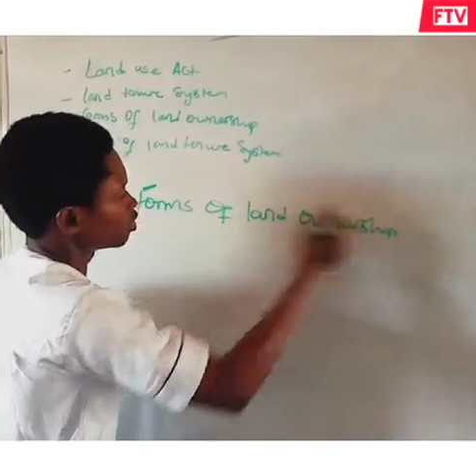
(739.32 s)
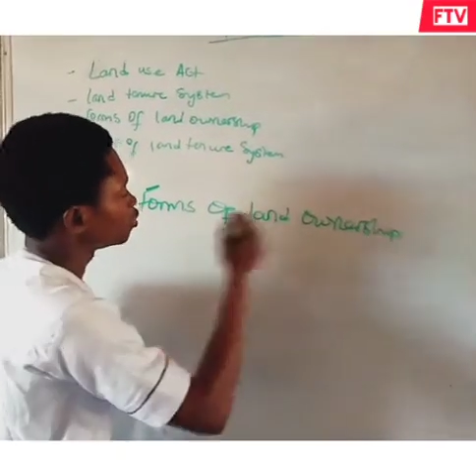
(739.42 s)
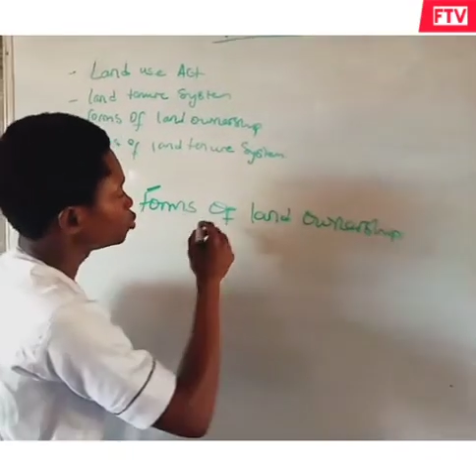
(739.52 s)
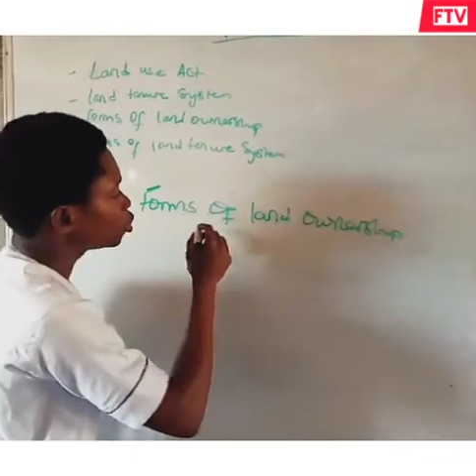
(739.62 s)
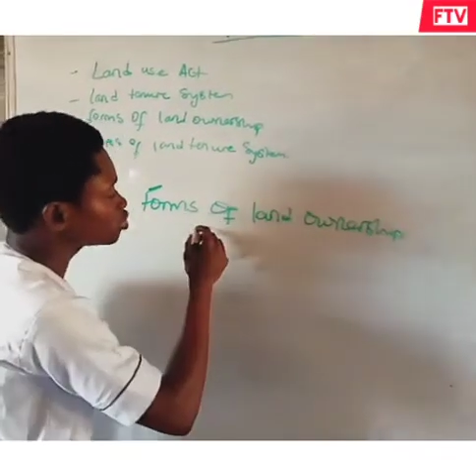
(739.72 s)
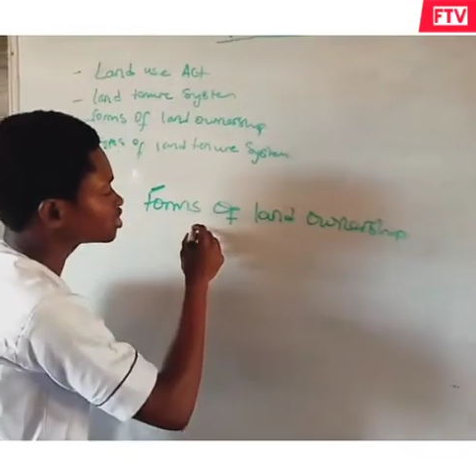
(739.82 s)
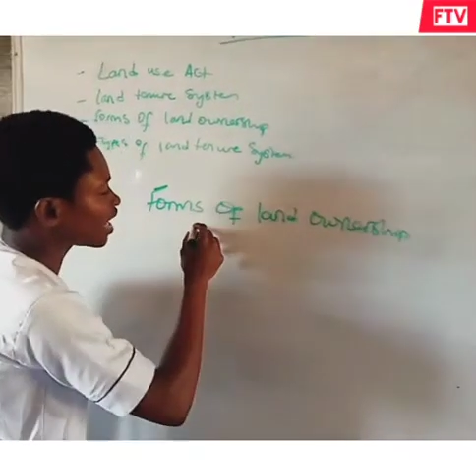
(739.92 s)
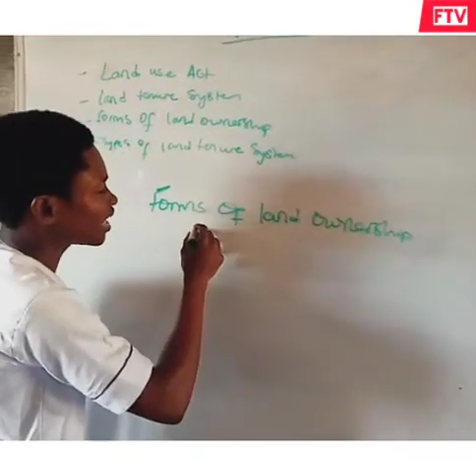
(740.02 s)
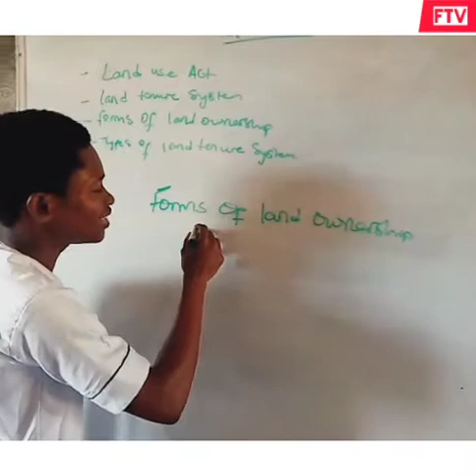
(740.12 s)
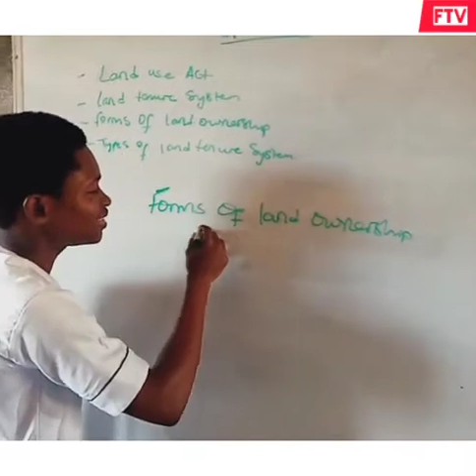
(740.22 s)
Note
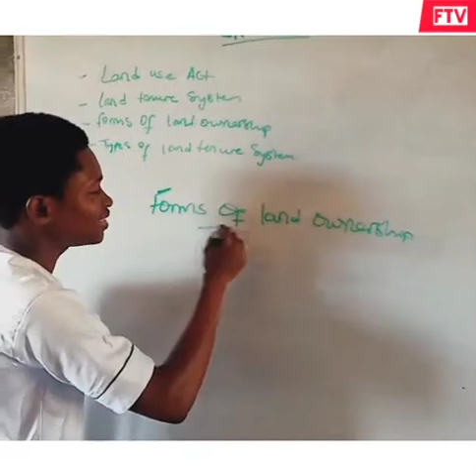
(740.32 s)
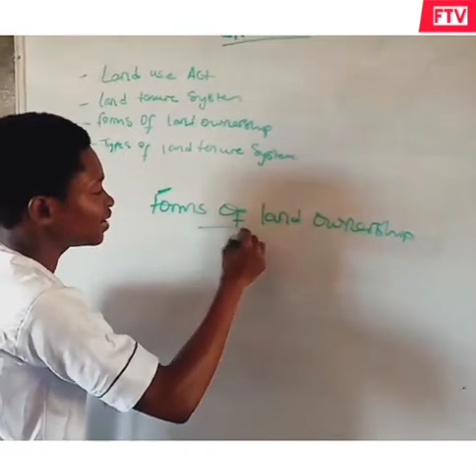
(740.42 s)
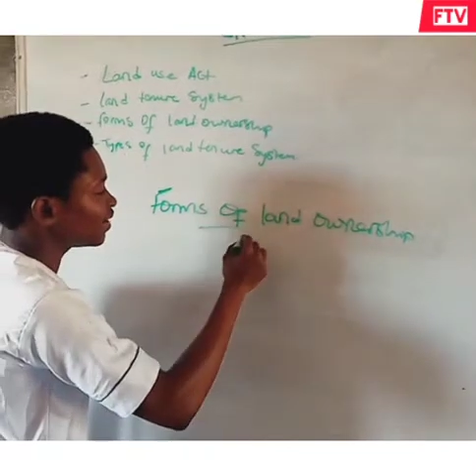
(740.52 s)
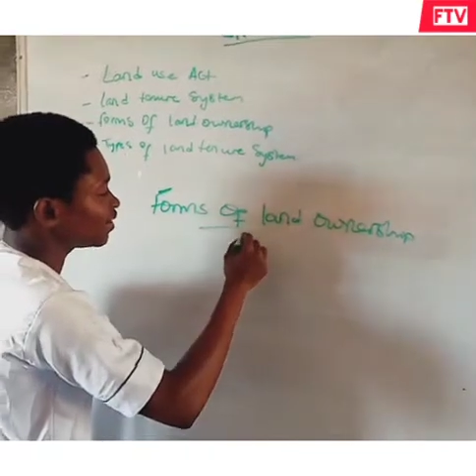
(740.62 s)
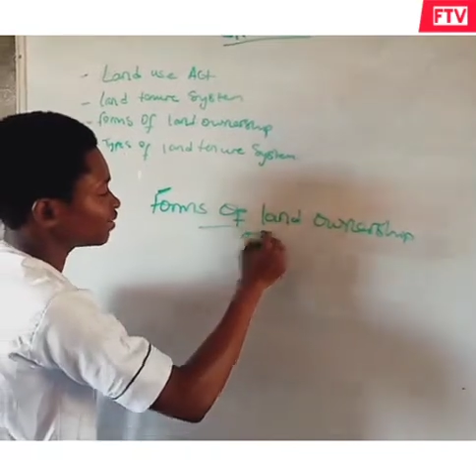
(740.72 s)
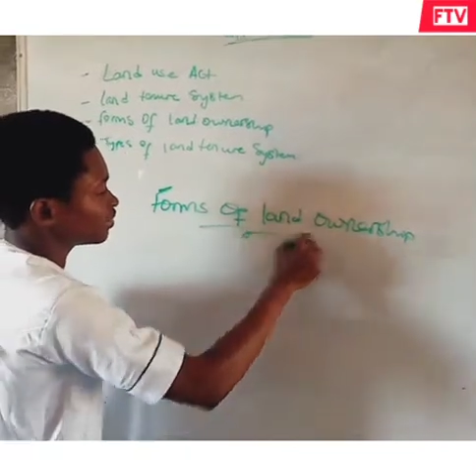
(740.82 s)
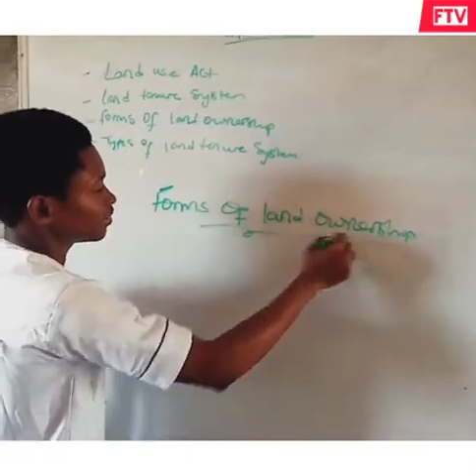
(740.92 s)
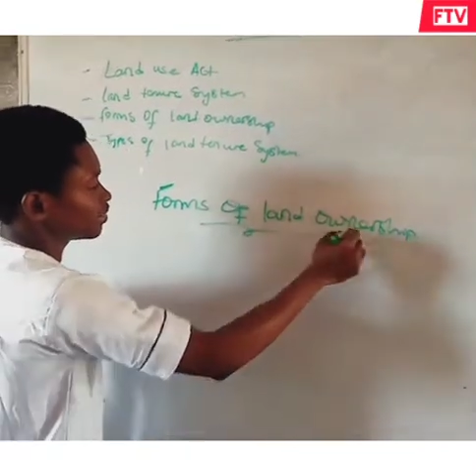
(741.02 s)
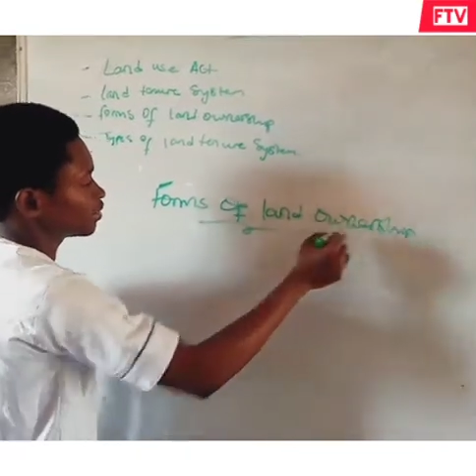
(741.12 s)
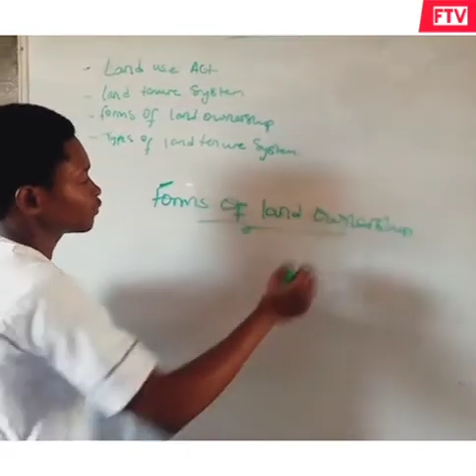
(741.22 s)
that here
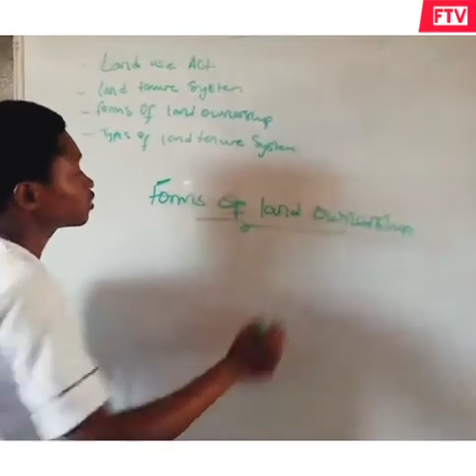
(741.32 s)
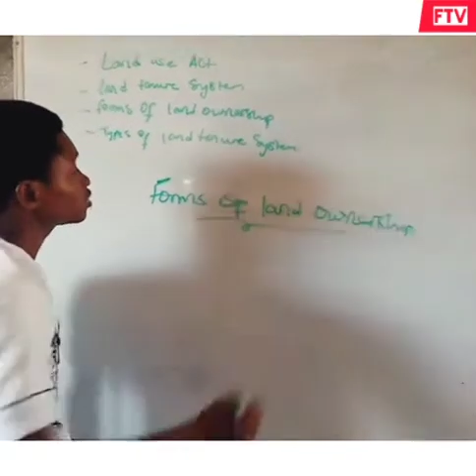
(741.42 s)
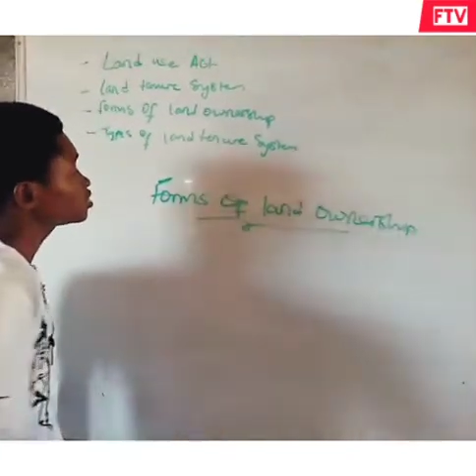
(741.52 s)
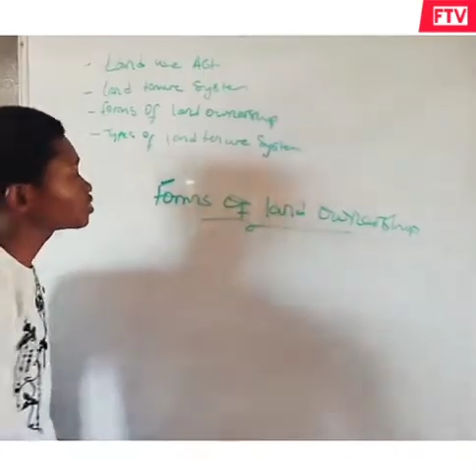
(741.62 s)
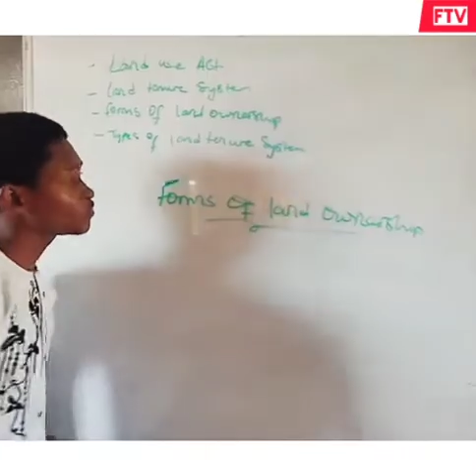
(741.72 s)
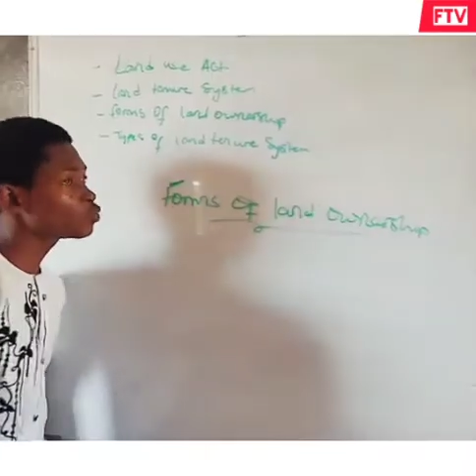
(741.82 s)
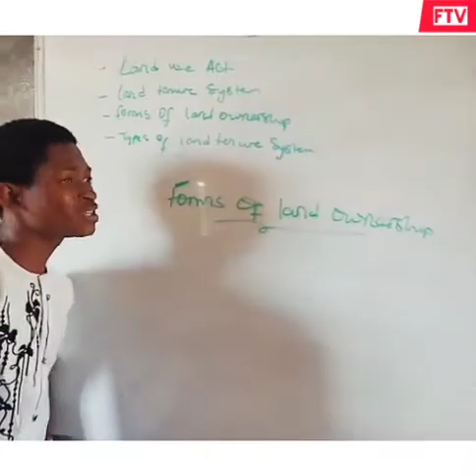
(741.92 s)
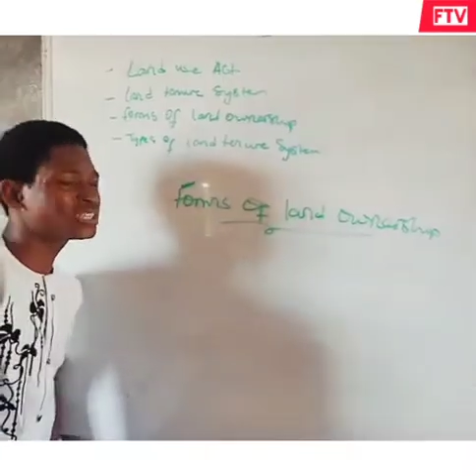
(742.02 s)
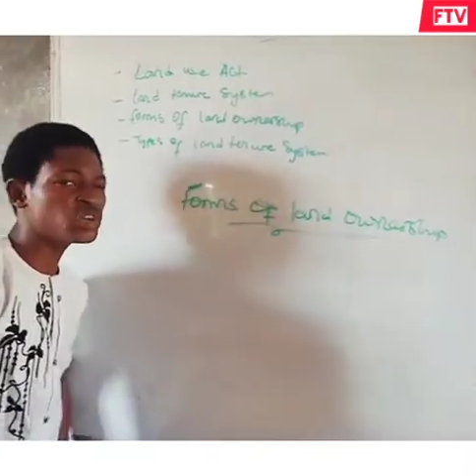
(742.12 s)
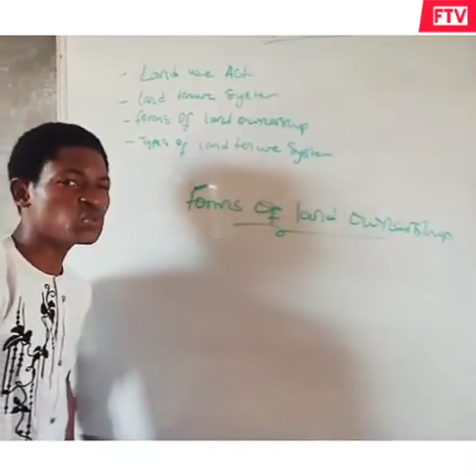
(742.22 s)
at Fountain TV we
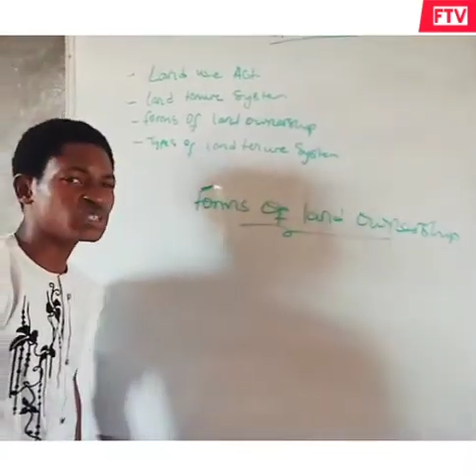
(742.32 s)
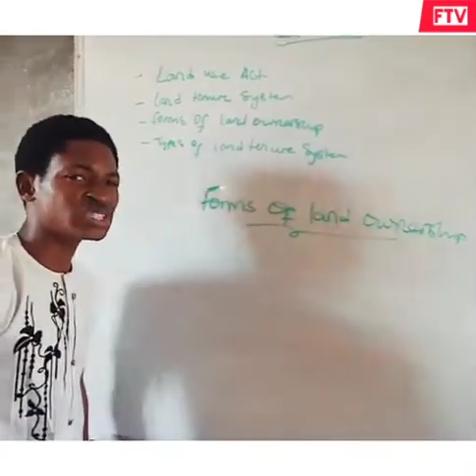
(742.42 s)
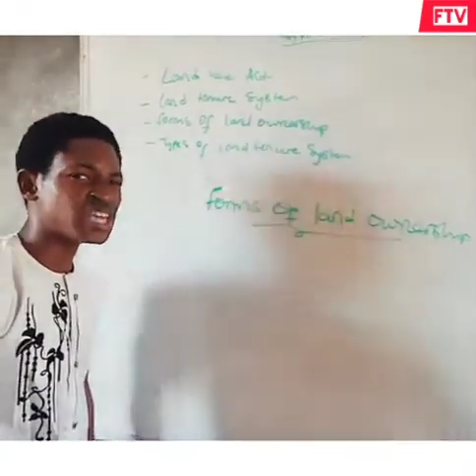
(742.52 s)
deal with